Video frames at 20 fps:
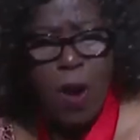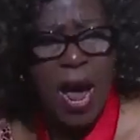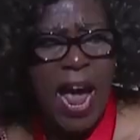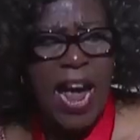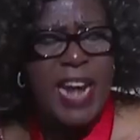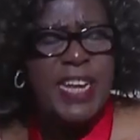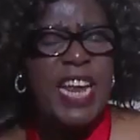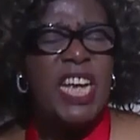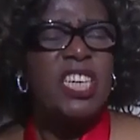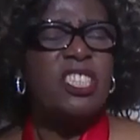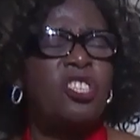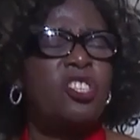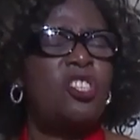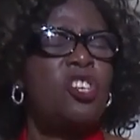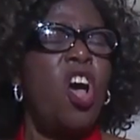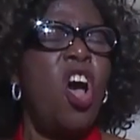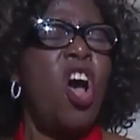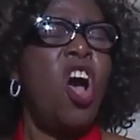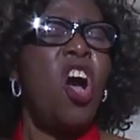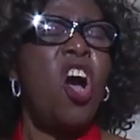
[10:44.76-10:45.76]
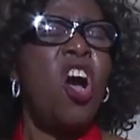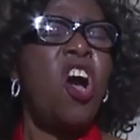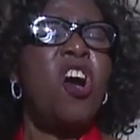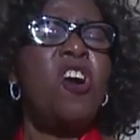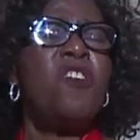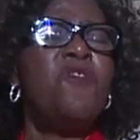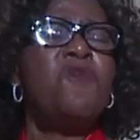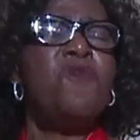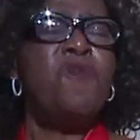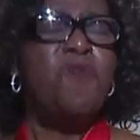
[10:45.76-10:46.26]
where the
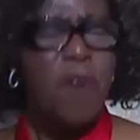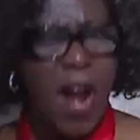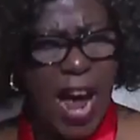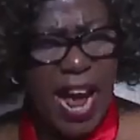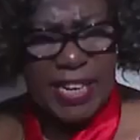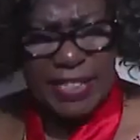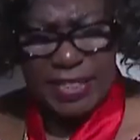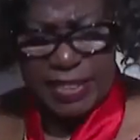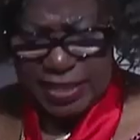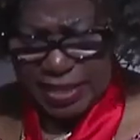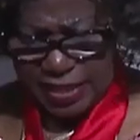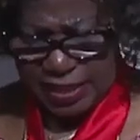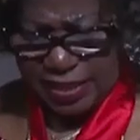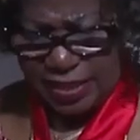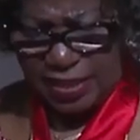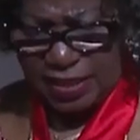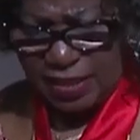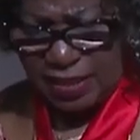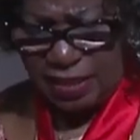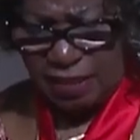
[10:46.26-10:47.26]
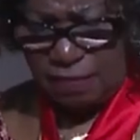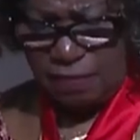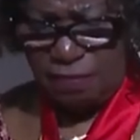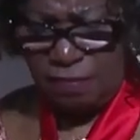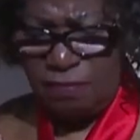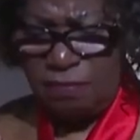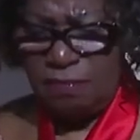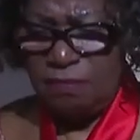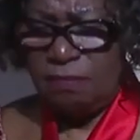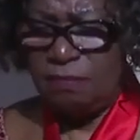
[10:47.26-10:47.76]
sun rises.
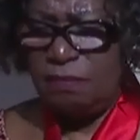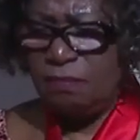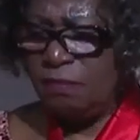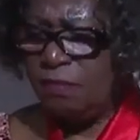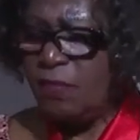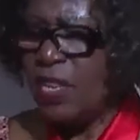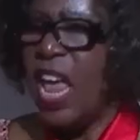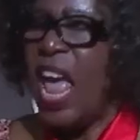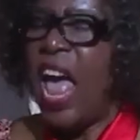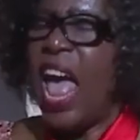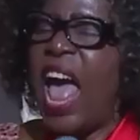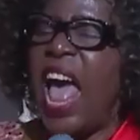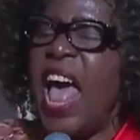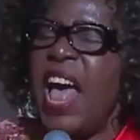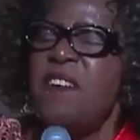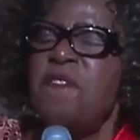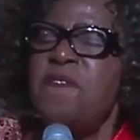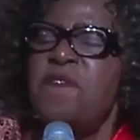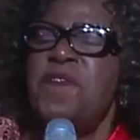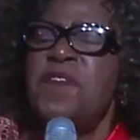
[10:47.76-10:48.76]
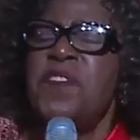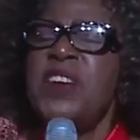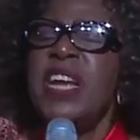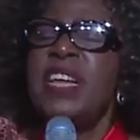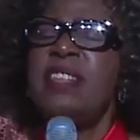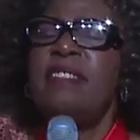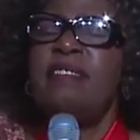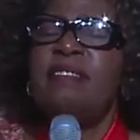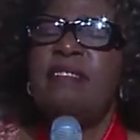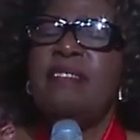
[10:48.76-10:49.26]

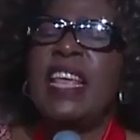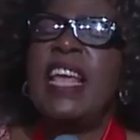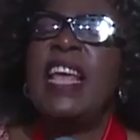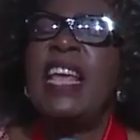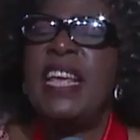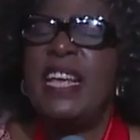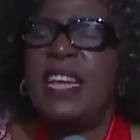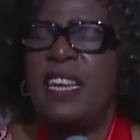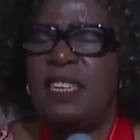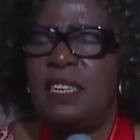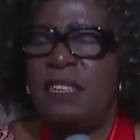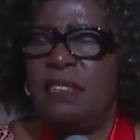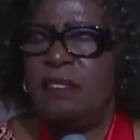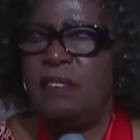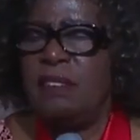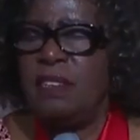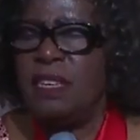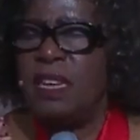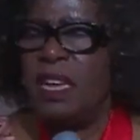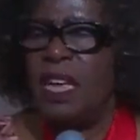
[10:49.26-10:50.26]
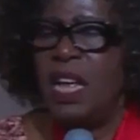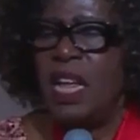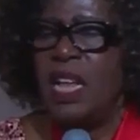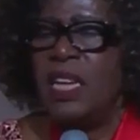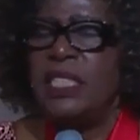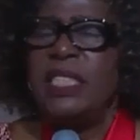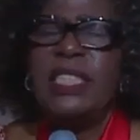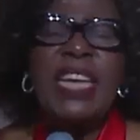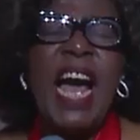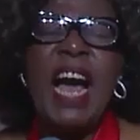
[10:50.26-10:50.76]
Everything
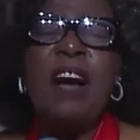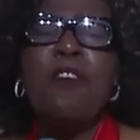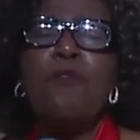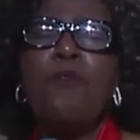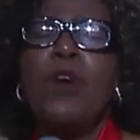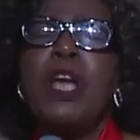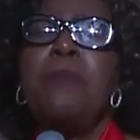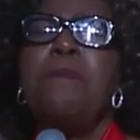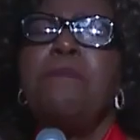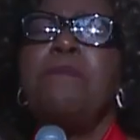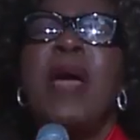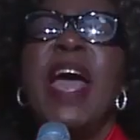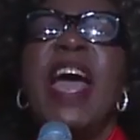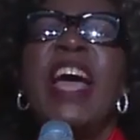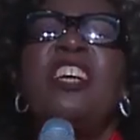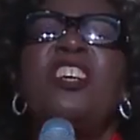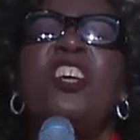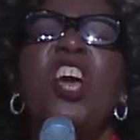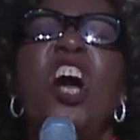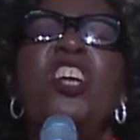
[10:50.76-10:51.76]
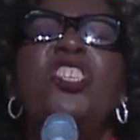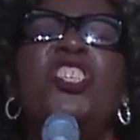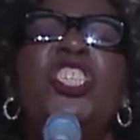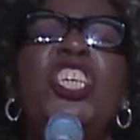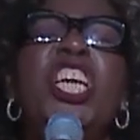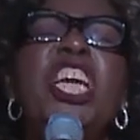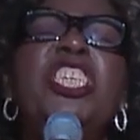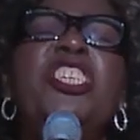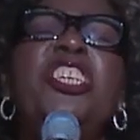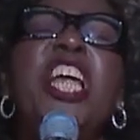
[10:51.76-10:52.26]
that we make
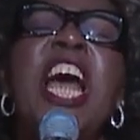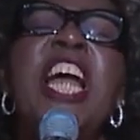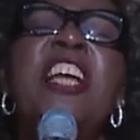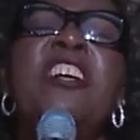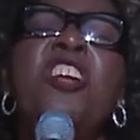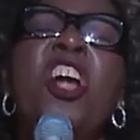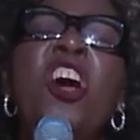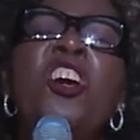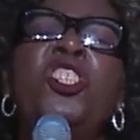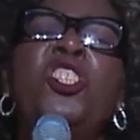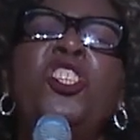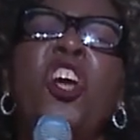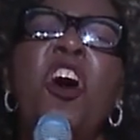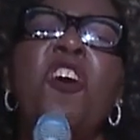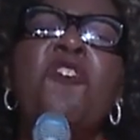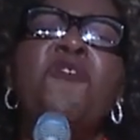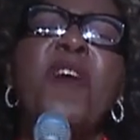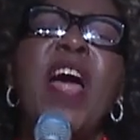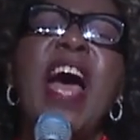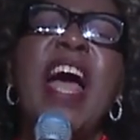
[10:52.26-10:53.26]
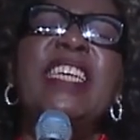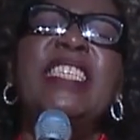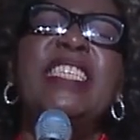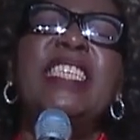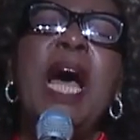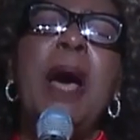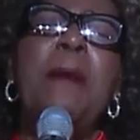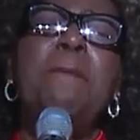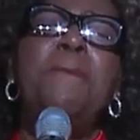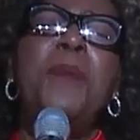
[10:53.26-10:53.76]
your children not to
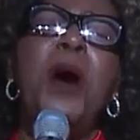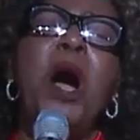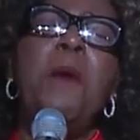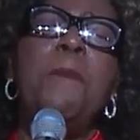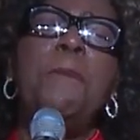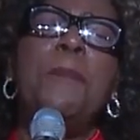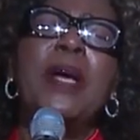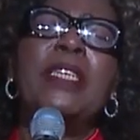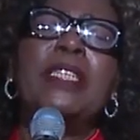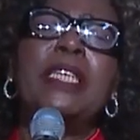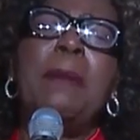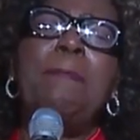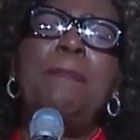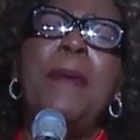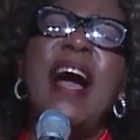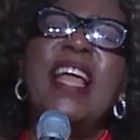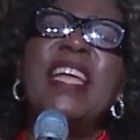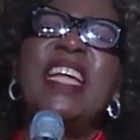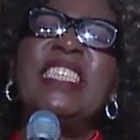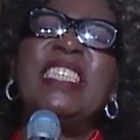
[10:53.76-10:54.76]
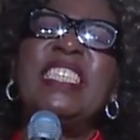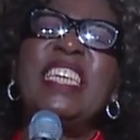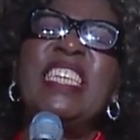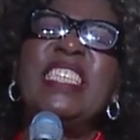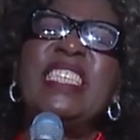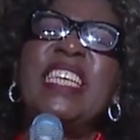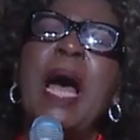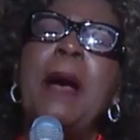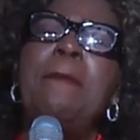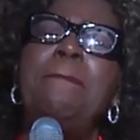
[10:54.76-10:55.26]
rise above
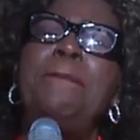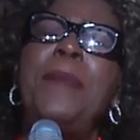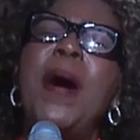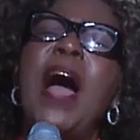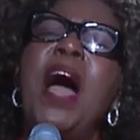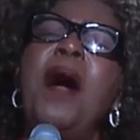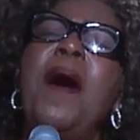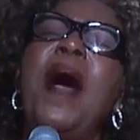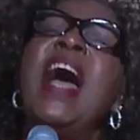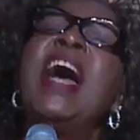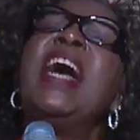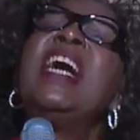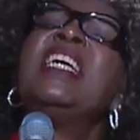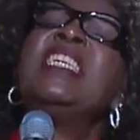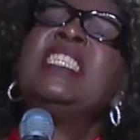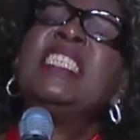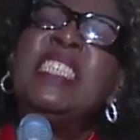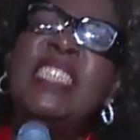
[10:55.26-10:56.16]
principalities and power,